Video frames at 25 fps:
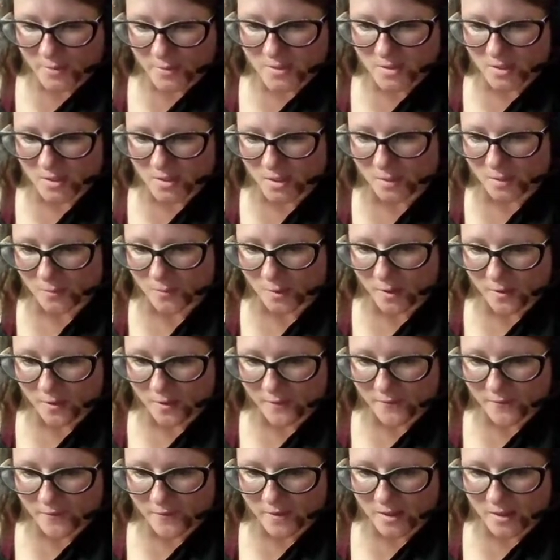some
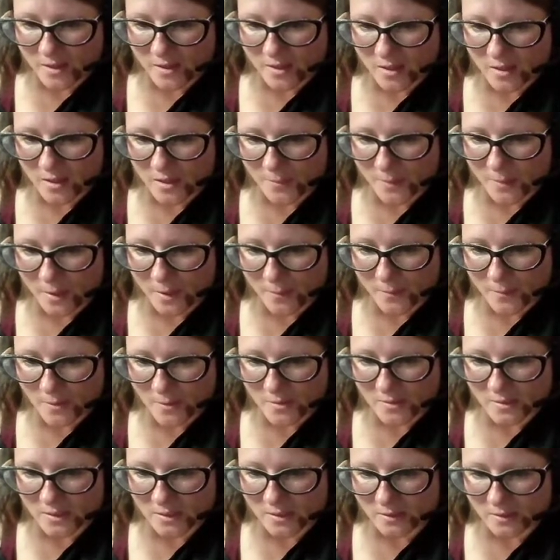of the hip hop
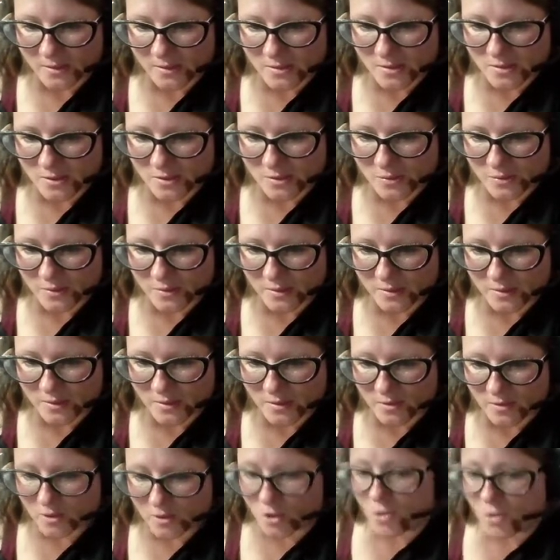music I listen to in the
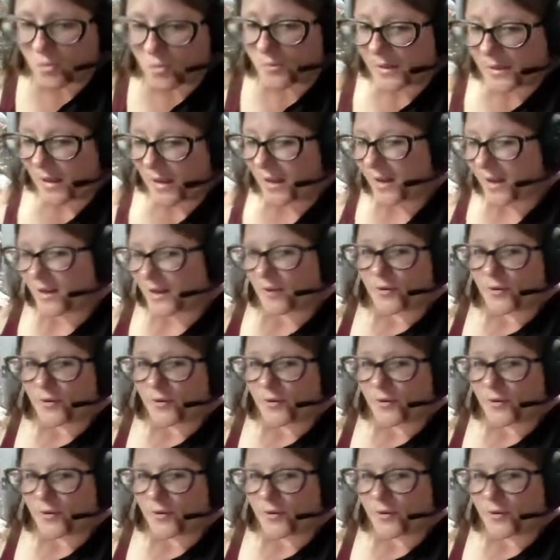You can under